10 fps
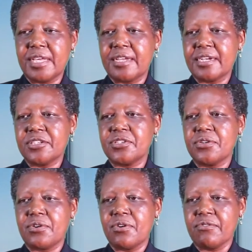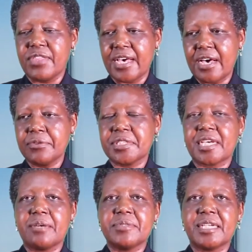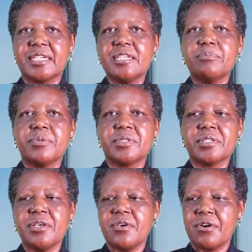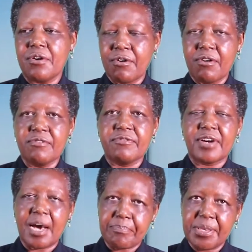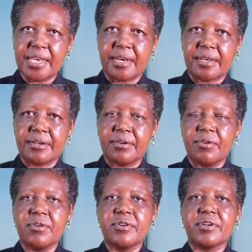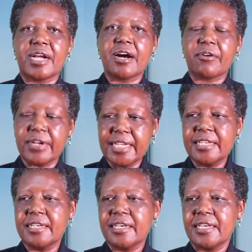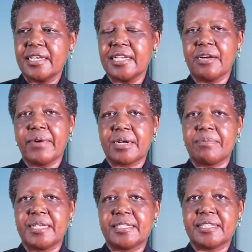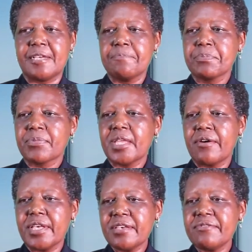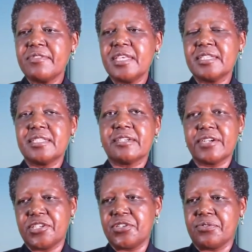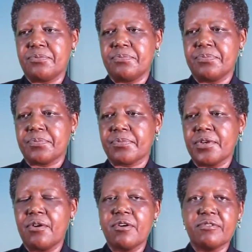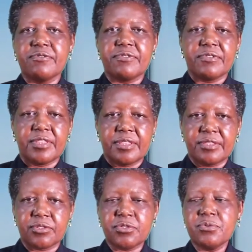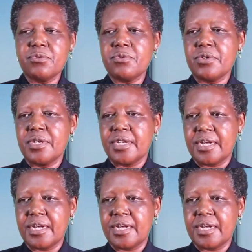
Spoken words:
to the ratio of the outcomes and inputs of a peer or a colleague in a workplace. Now, if this ratio of two